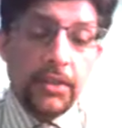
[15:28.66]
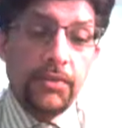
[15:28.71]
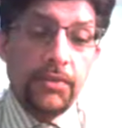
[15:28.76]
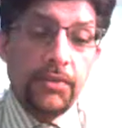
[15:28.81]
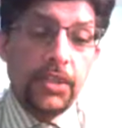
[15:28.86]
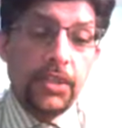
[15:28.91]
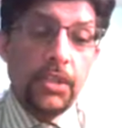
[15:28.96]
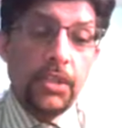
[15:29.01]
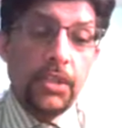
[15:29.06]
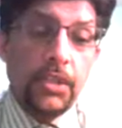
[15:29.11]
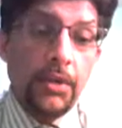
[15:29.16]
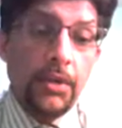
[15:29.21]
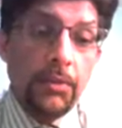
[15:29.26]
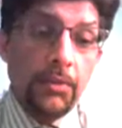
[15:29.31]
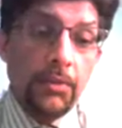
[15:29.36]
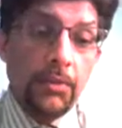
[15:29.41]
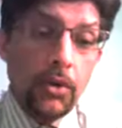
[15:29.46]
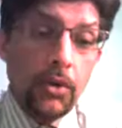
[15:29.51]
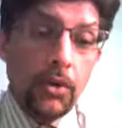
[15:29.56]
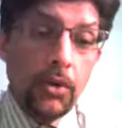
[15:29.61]
with the
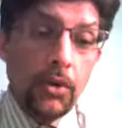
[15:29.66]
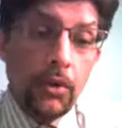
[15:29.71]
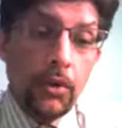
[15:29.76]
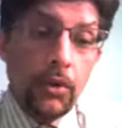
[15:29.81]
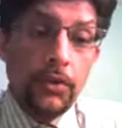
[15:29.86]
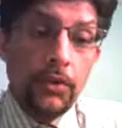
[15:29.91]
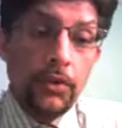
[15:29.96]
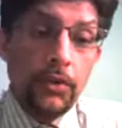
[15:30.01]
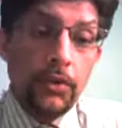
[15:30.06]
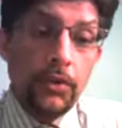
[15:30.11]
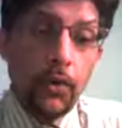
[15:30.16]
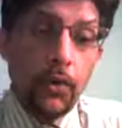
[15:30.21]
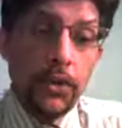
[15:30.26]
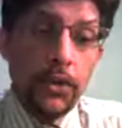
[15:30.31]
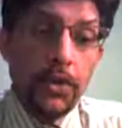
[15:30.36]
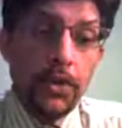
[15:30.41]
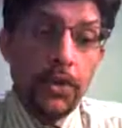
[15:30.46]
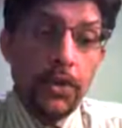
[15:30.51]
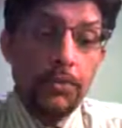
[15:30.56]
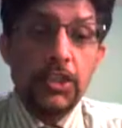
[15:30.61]
going into the fourth day,
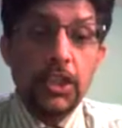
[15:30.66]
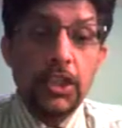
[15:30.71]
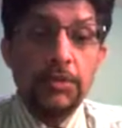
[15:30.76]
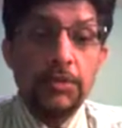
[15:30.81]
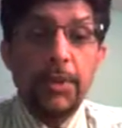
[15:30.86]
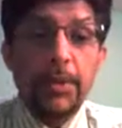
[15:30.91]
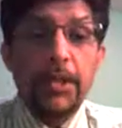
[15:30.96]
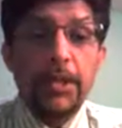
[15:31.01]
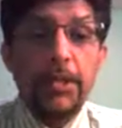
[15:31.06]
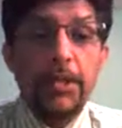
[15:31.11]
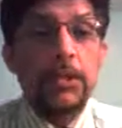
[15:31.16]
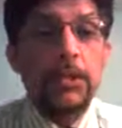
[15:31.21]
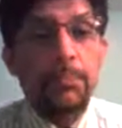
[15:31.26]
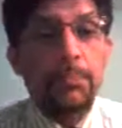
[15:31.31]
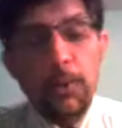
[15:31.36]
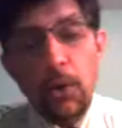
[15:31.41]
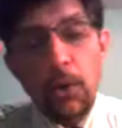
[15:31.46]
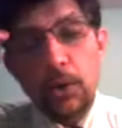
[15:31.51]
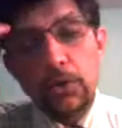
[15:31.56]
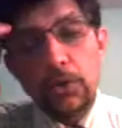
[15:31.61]
when he's expecting the
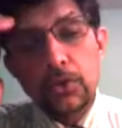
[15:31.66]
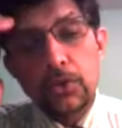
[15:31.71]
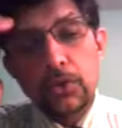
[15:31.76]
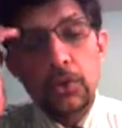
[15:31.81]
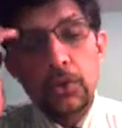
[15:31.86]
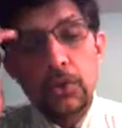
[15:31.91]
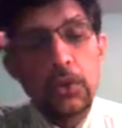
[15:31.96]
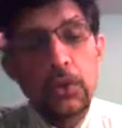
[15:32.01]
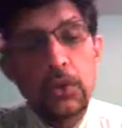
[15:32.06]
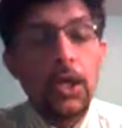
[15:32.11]
ball to